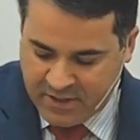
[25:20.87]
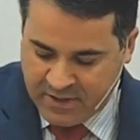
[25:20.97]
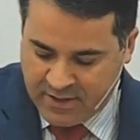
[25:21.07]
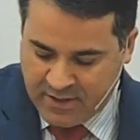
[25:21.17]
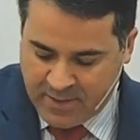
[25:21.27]

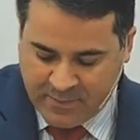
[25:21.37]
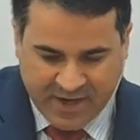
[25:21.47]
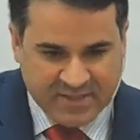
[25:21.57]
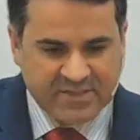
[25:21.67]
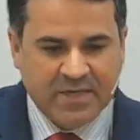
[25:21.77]
We are
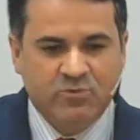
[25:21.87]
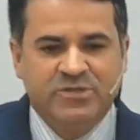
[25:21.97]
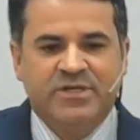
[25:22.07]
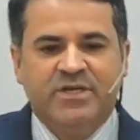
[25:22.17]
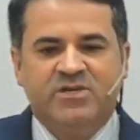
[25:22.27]
here
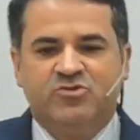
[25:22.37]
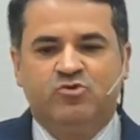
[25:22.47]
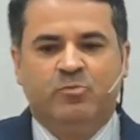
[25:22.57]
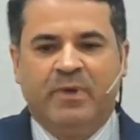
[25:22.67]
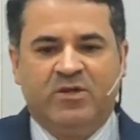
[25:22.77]

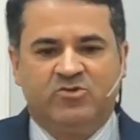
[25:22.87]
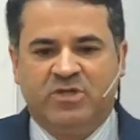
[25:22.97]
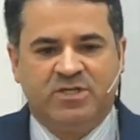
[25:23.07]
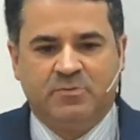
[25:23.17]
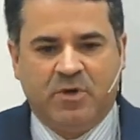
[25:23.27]

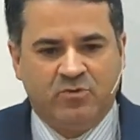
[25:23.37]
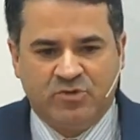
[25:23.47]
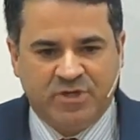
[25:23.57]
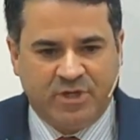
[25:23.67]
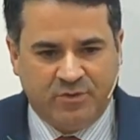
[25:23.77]
to be
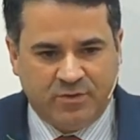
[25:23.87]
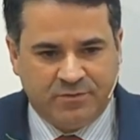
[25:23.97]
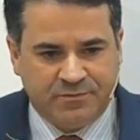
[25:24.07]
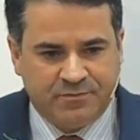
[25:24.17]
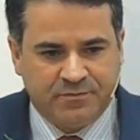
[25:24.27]

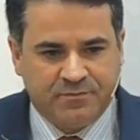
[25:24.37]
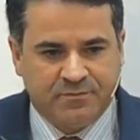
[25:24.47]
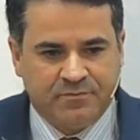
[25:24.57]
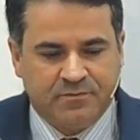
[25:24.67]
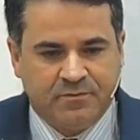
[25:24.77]
instruments in
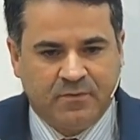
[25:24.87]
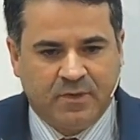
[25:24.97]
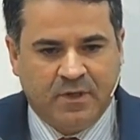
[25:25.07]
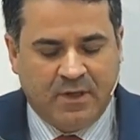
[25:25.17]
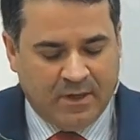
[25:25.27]
the hands
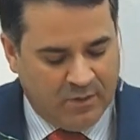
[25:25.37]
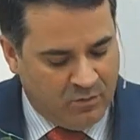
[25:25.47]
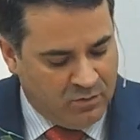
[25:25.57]
of God.